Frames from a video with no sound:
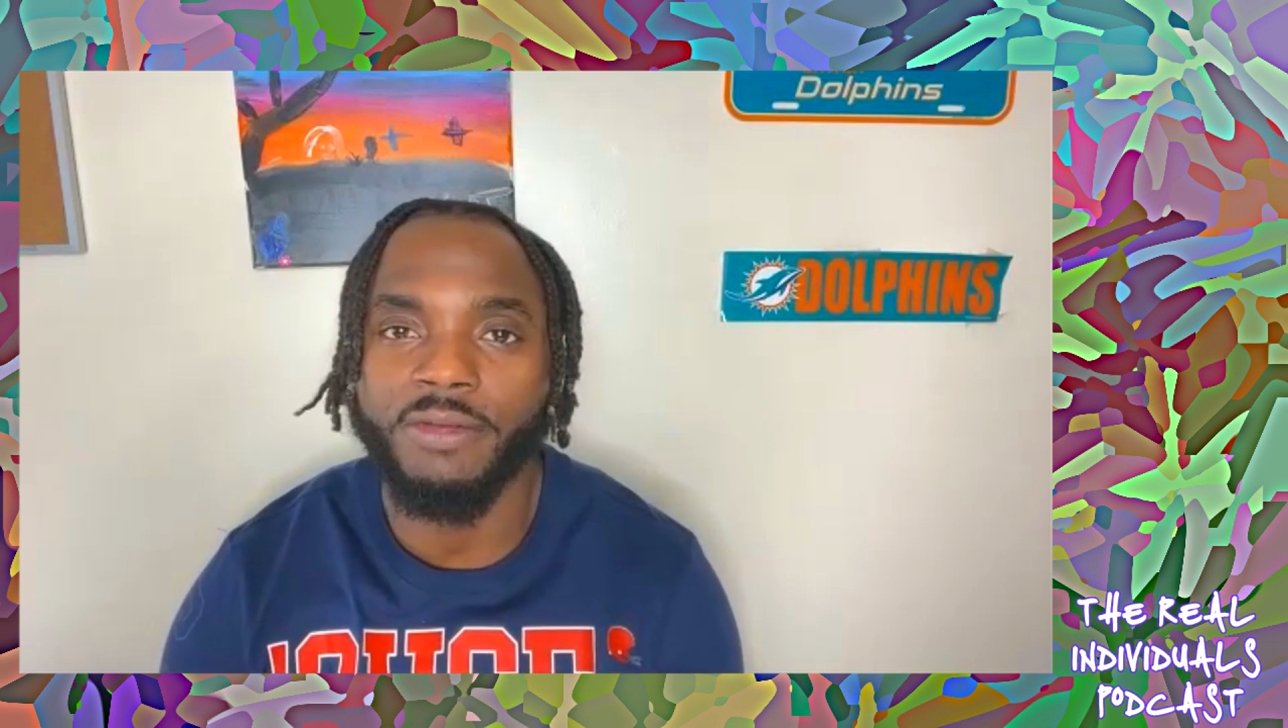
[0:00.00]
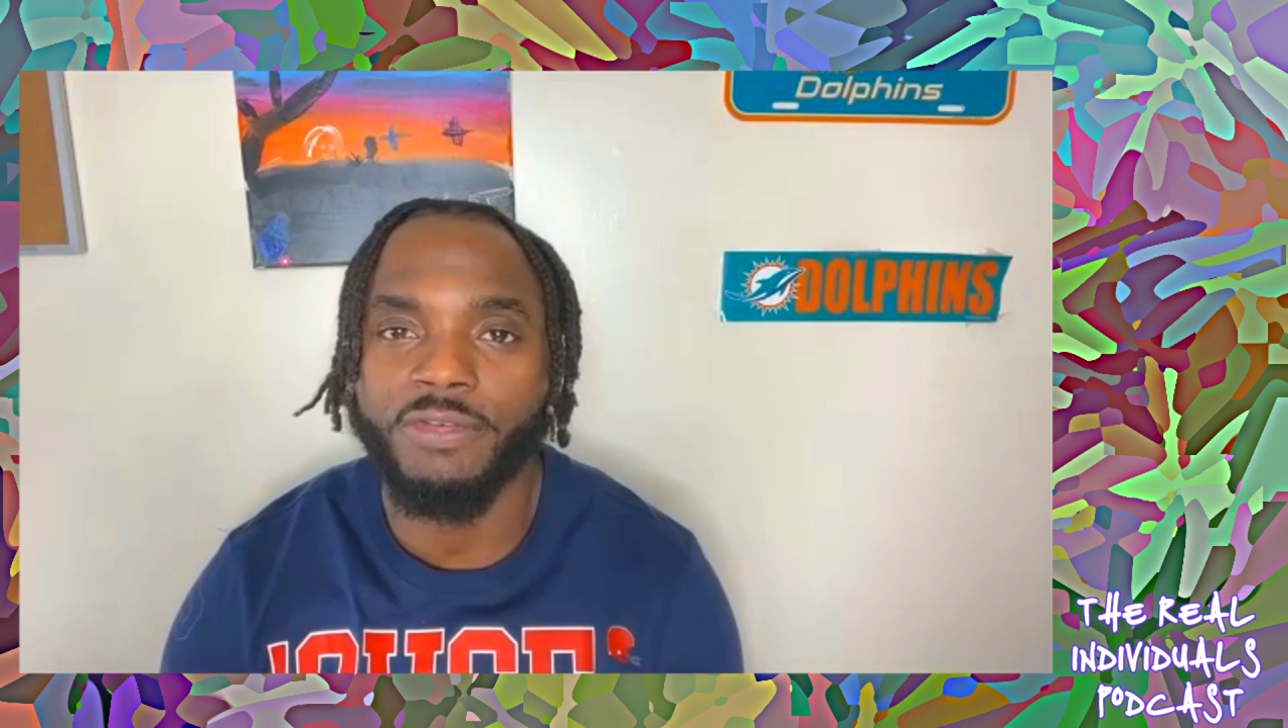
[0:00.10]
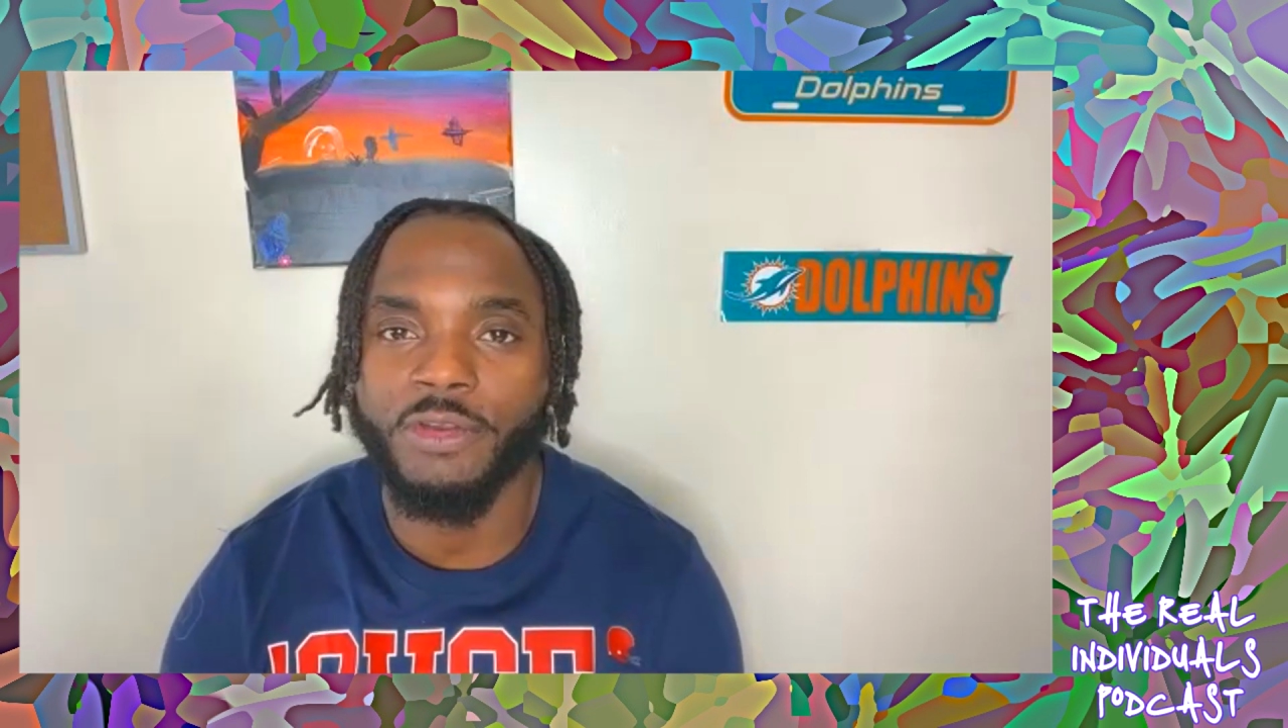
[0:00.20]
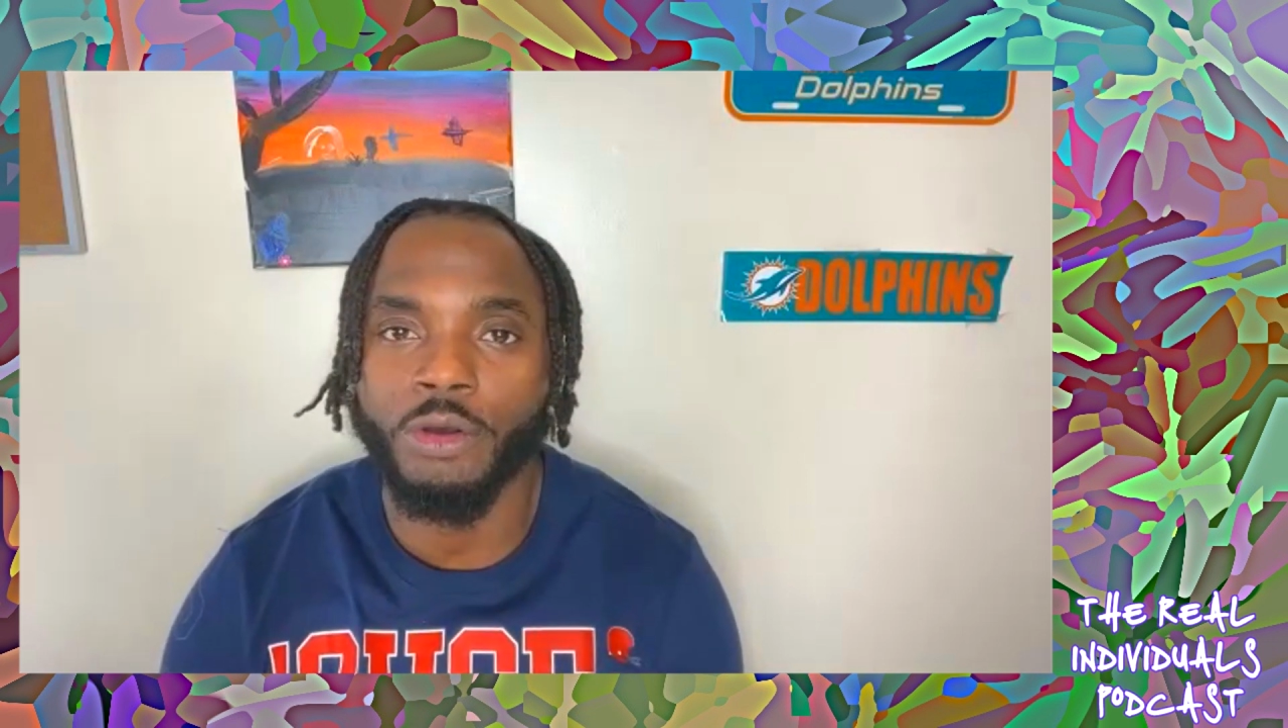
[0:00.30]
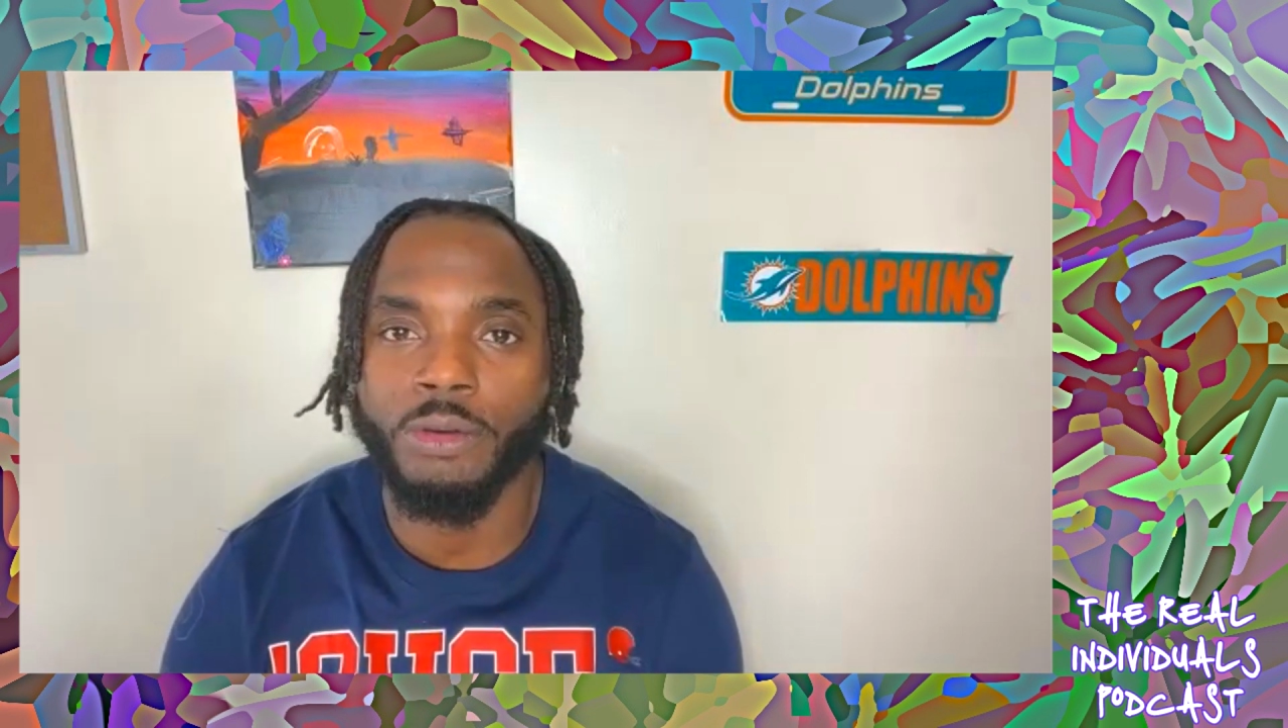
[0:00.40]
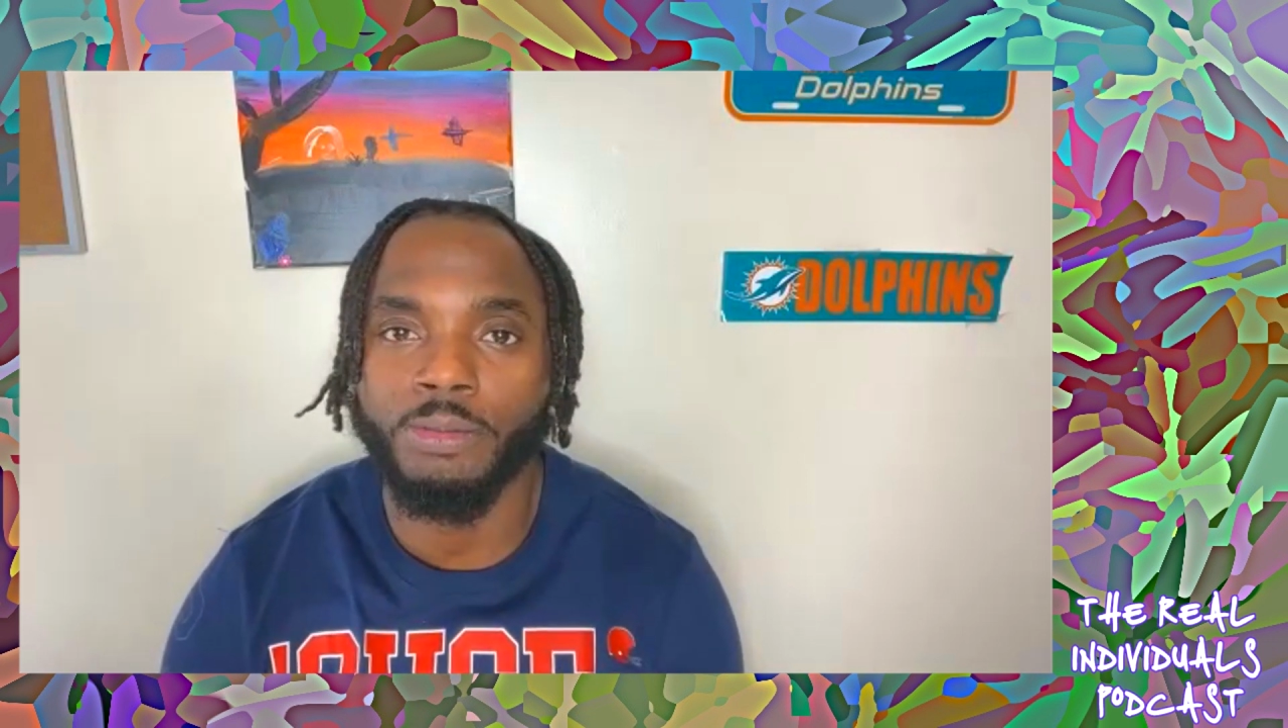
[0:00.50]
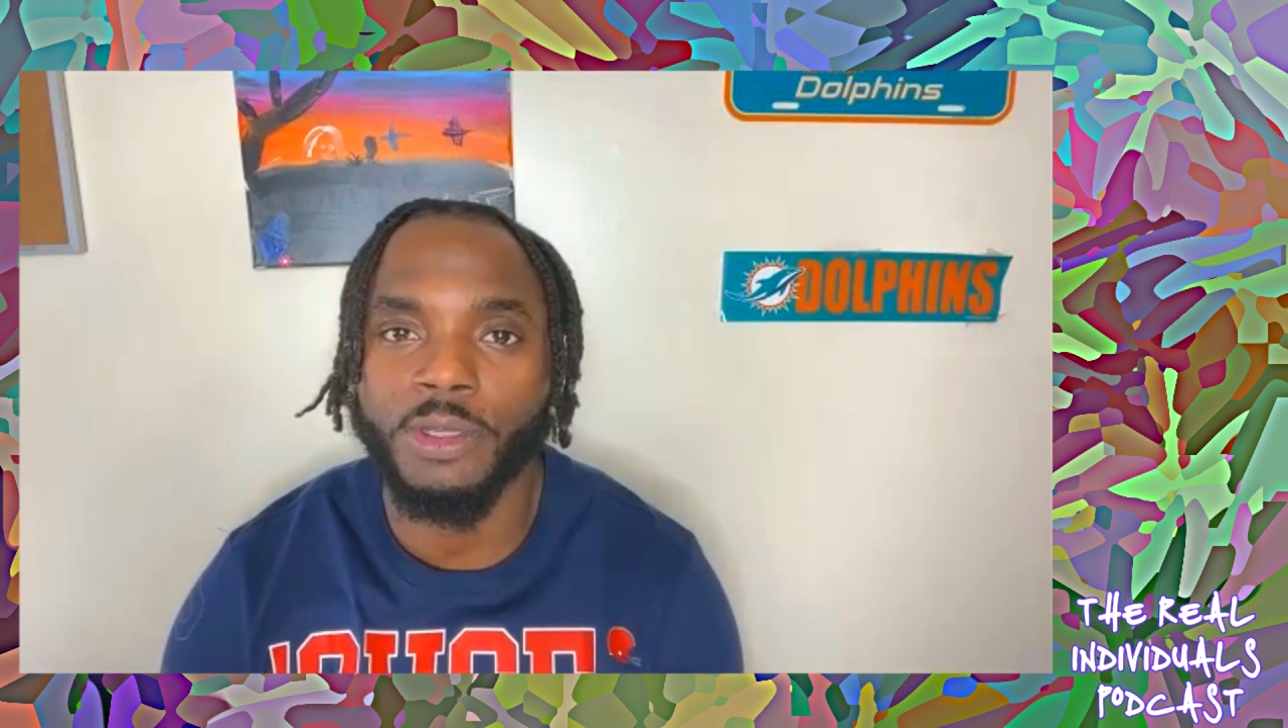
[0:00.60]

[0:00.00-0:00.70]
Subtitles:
feel,